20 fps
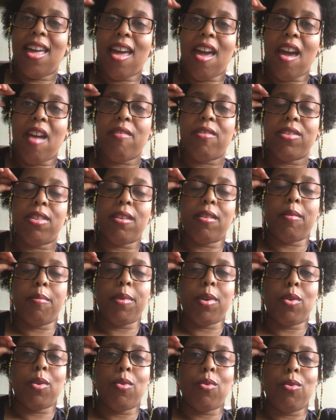everything will
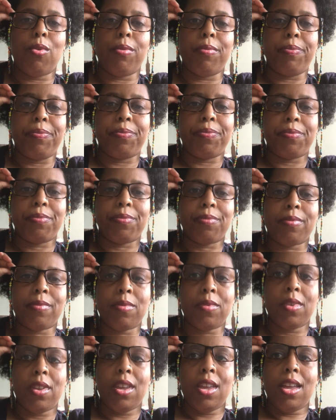be cool.
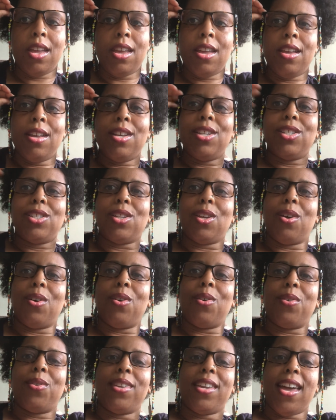
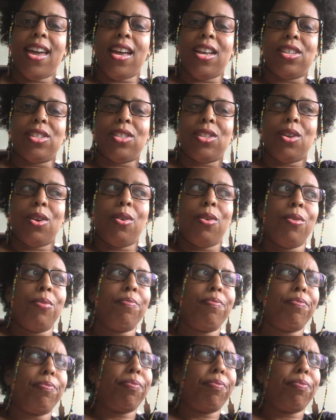So yeah, so